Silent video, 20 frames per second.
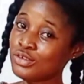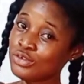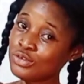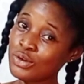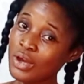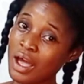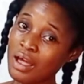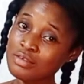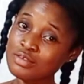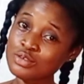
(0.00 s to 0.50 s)

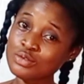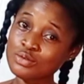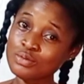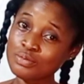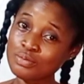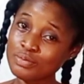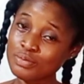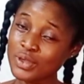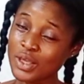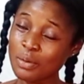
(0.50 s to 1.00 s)
you have to
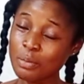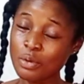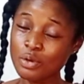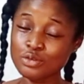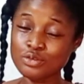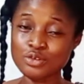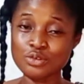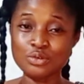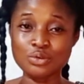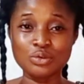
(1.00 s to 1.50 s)
be
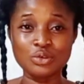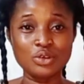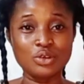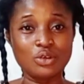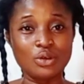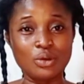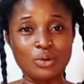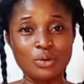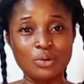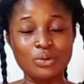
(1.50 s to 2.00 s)
able
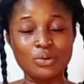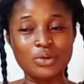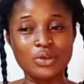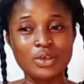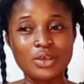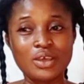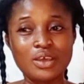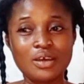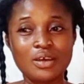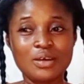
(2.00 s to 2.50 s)
to
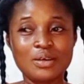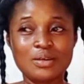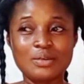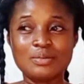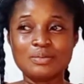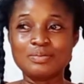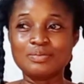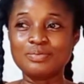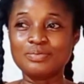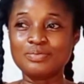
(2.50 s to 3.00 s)

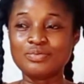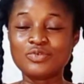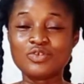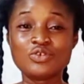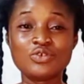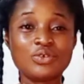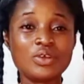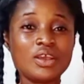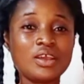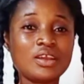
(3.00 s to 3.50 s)
um,
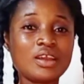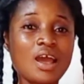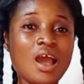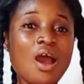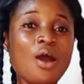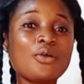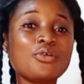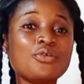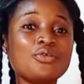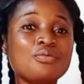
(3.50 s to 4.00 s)
train
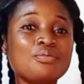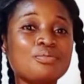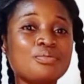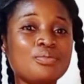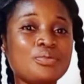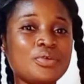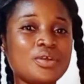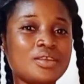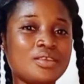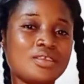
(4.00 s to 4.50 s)
how you
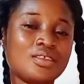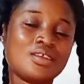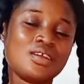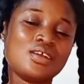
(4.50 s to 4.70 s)
breathe